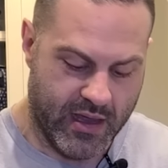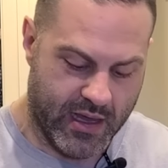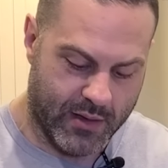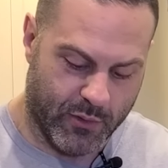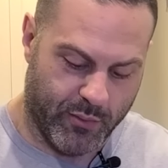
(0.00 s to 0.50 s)

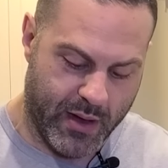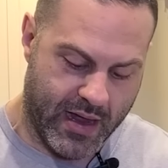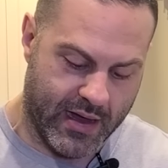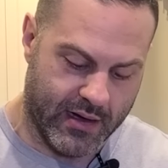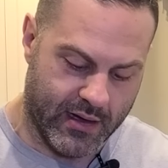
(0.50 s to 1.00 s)
Animal
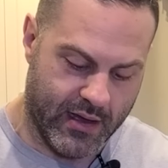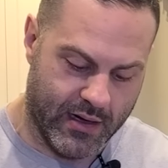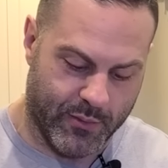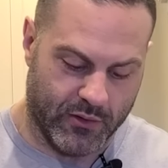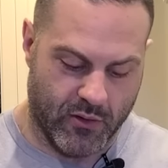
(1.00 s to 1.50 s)
Pack,
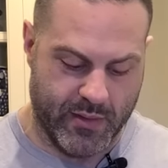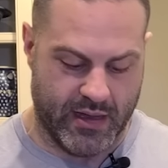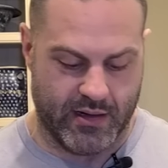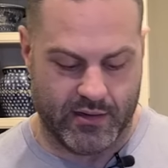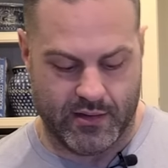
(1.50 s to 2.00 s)
Animal
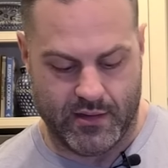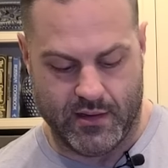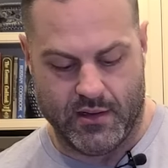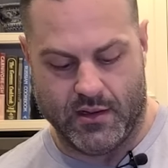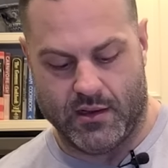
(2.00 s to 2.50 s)
Omega,
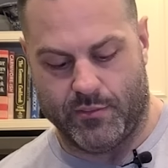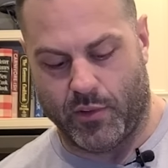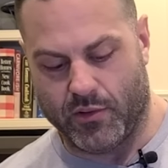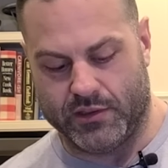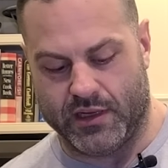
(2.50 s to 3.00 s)
a
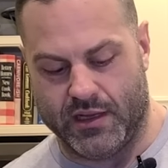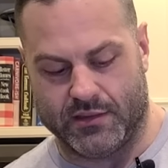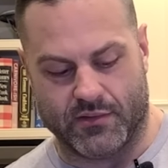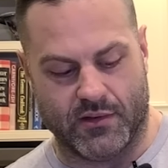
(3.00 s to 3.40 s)
Portuguese